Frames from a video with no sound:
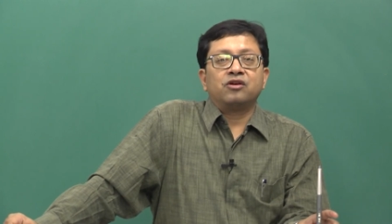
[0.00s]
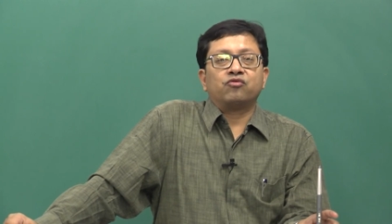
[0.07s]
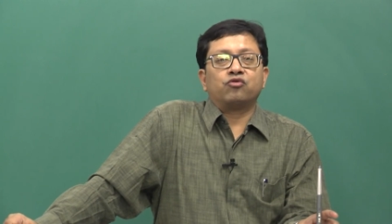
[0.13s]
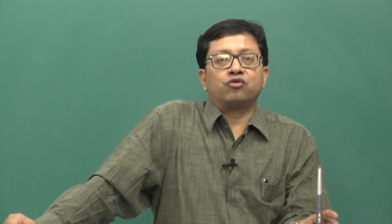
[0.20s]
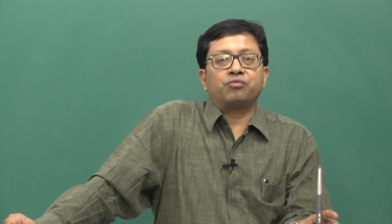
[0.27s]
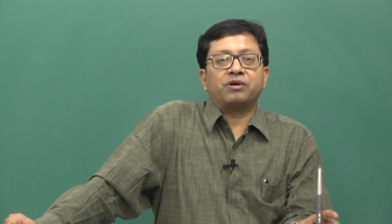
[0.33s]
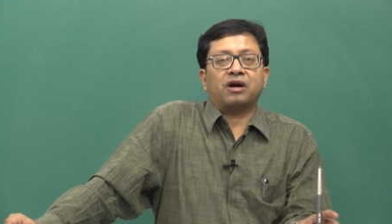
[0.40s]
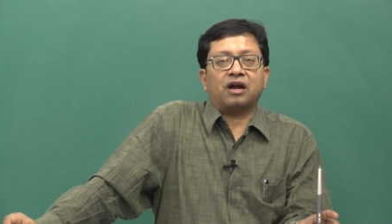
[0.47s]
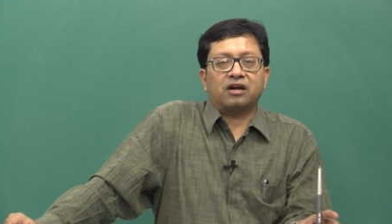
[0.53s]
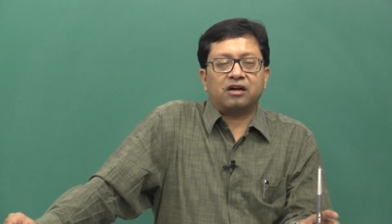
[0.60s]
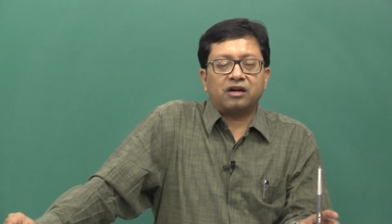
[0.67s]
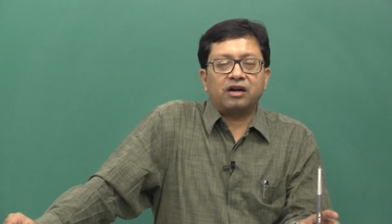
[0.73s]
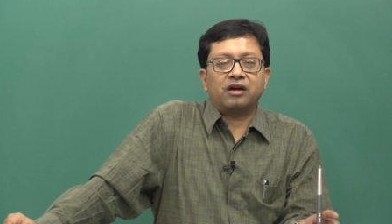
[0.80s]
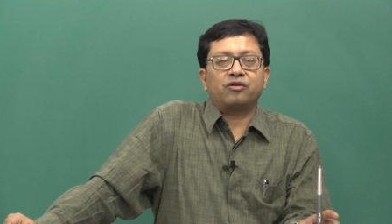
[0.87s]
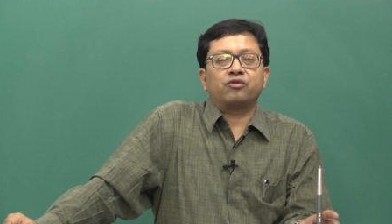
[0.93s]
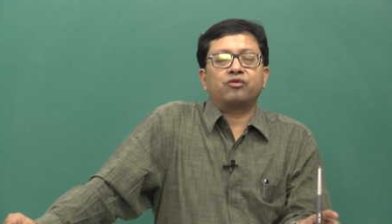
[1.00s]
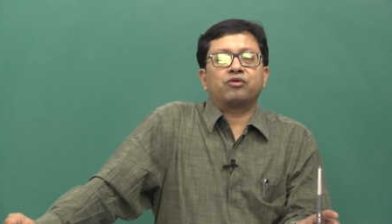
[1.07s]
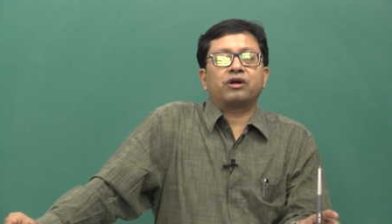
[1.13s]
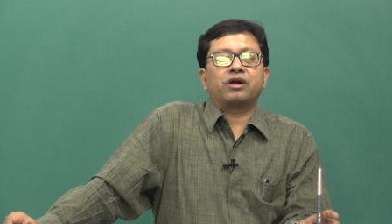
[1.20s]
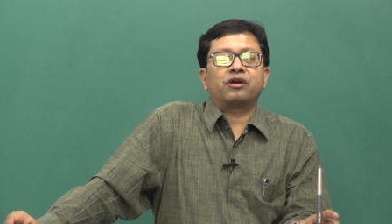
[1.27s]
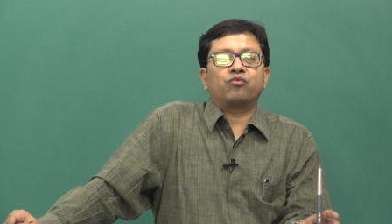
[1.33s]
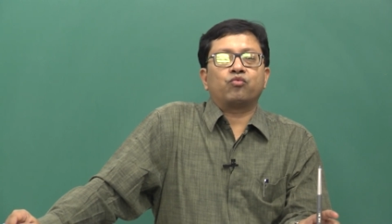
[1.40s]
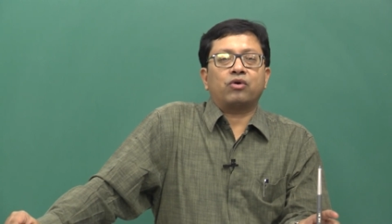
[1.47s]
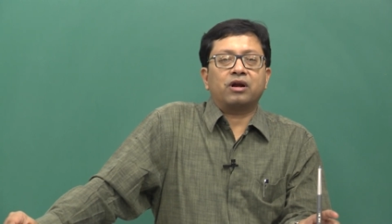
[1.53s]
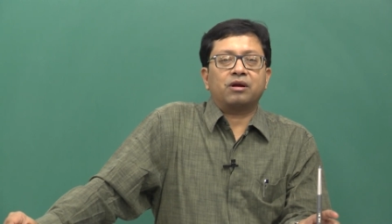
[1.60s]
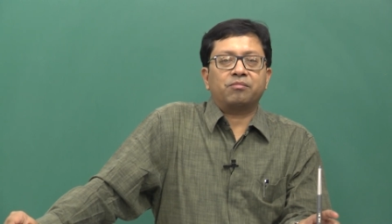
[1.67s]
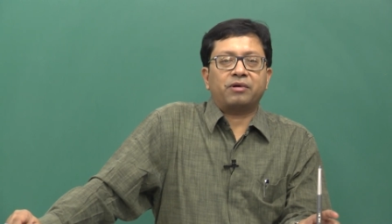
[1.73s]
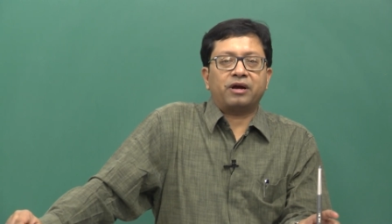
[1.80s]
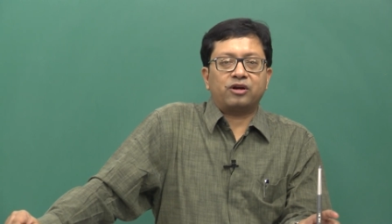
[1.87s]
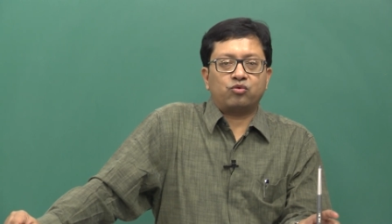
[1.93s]
would be
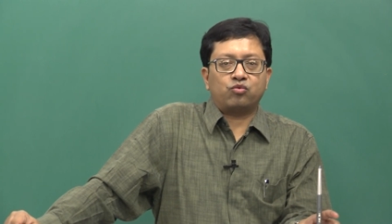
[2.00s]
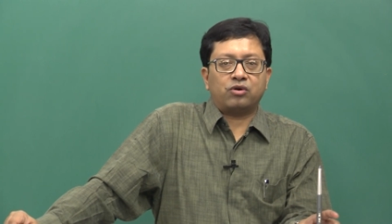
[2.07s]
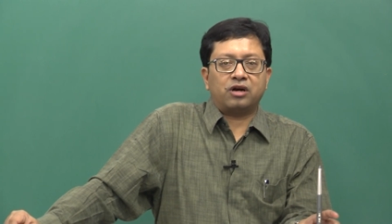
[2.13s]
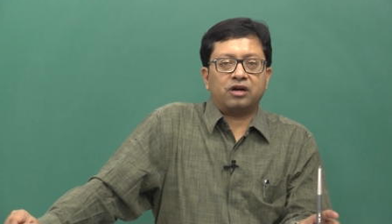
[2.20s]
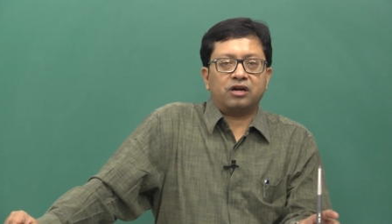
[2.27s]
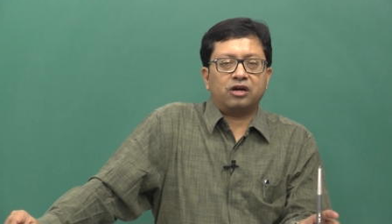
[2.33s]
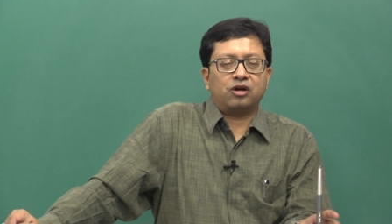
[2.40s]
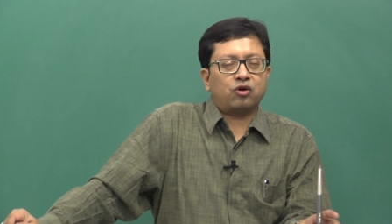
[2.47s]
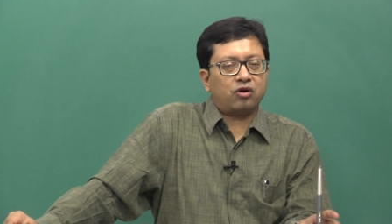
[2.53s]
101 by 200,